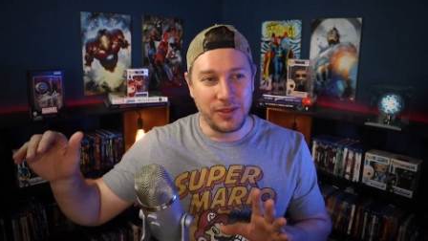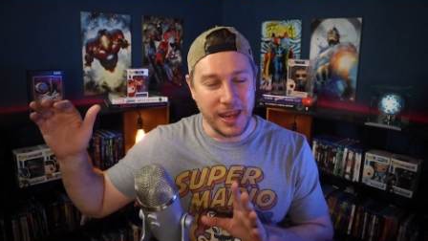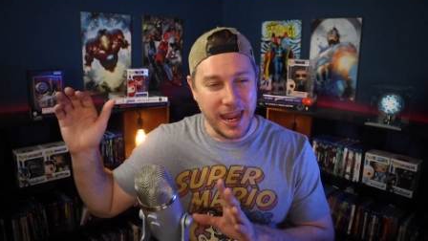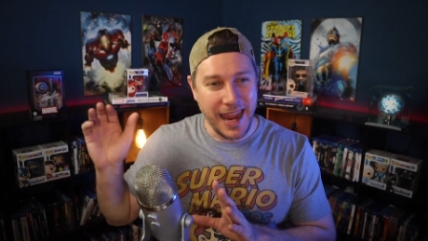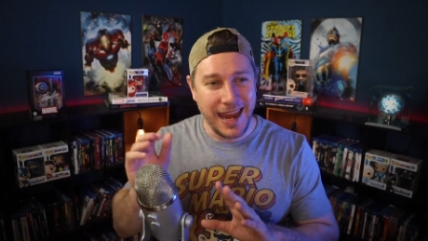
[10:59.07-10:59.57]

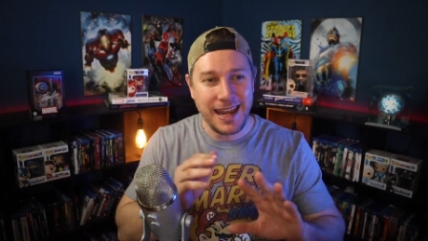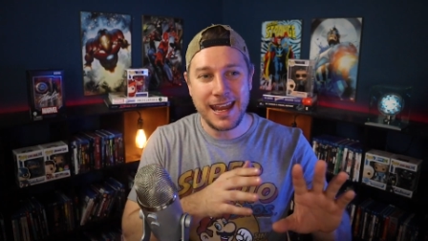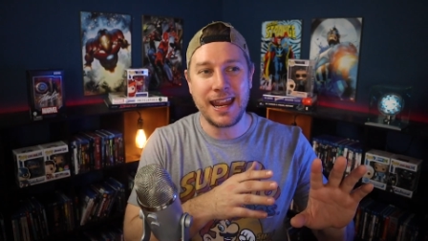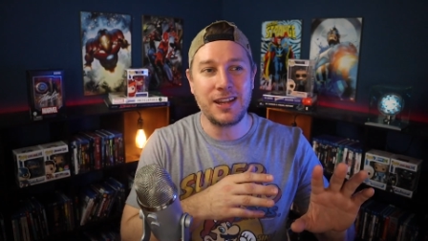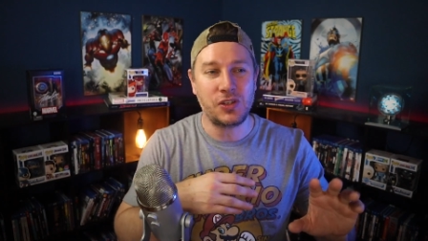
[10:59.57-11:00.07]
They head
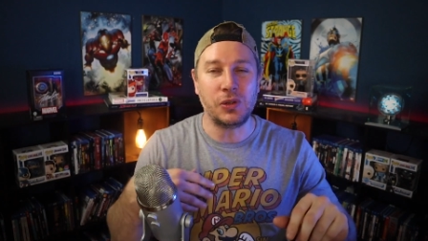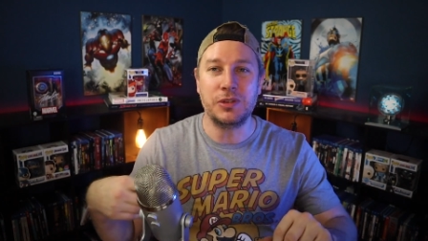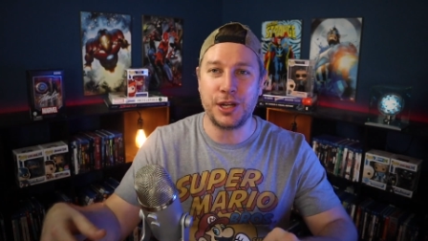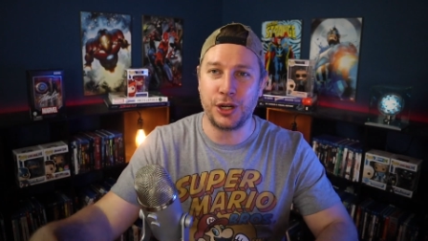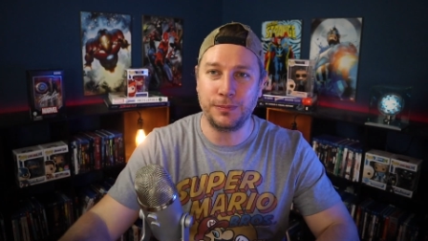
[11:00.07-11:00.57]
into
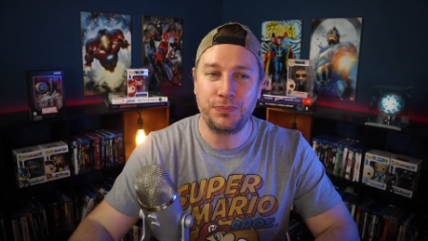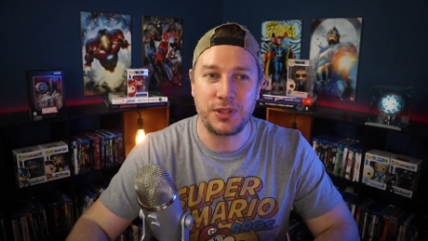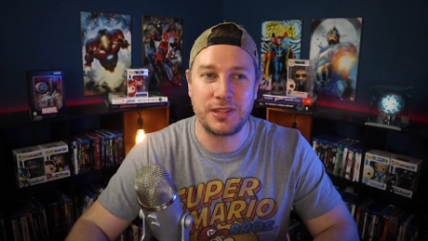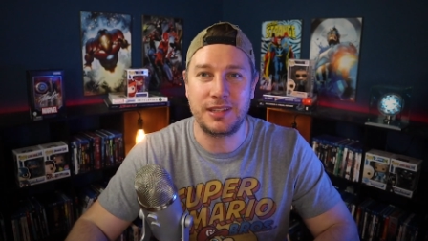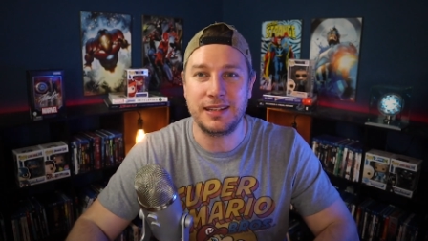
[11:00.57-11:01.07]
dinner
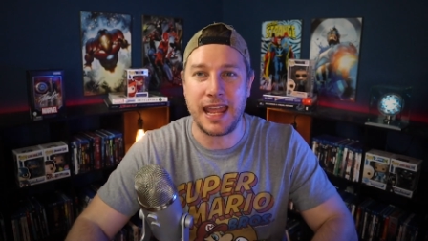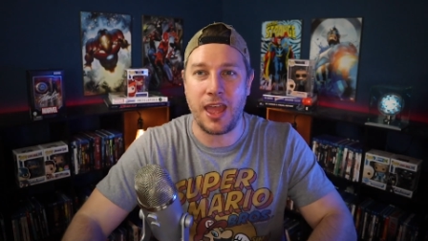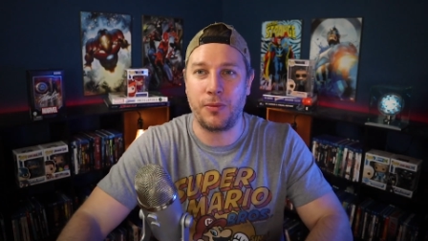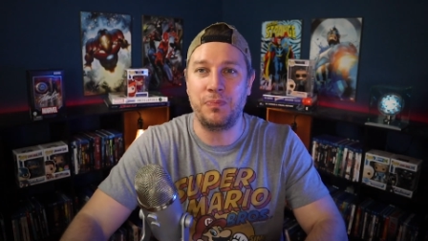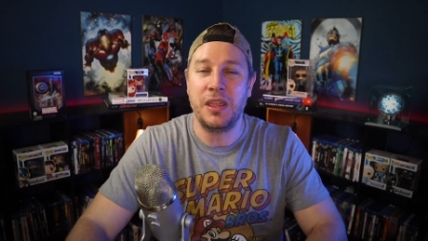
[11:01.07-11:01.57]
to sit
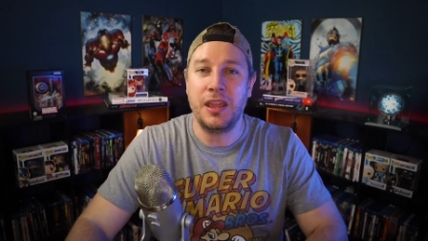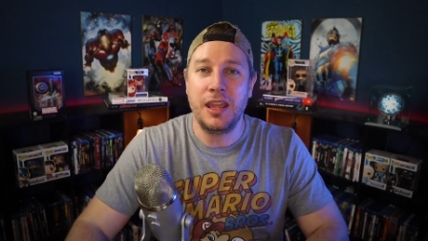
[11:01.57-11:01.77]
down,